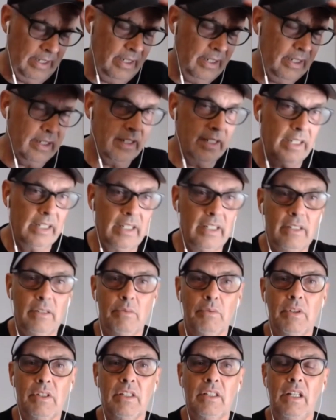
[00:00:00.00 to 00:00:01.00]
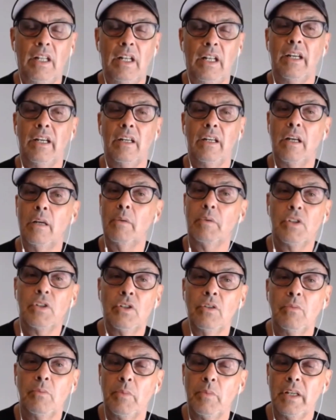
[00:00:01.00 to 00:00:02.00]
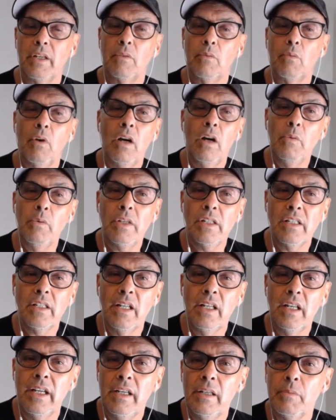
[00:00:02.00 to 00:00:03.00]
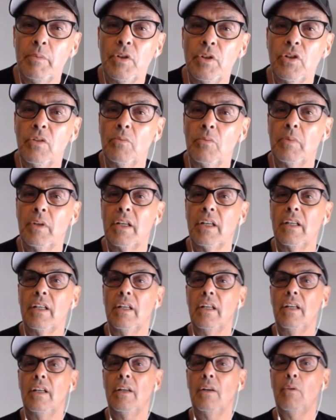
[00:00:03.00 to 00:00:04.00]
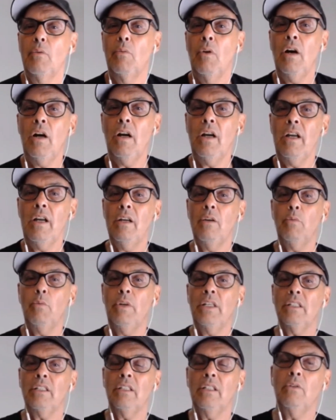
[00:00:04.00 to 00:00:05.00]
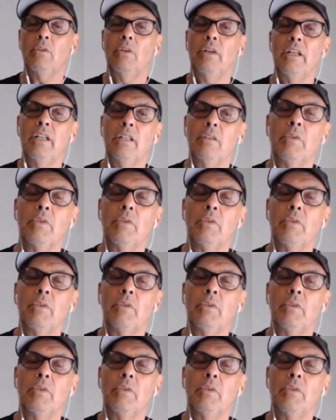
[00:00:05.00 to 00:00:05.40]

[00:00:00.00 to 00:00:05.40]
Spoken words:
thing is, we're still here and we shouldn't be. Why are we still here and we shouldn't be? Why are we still here and we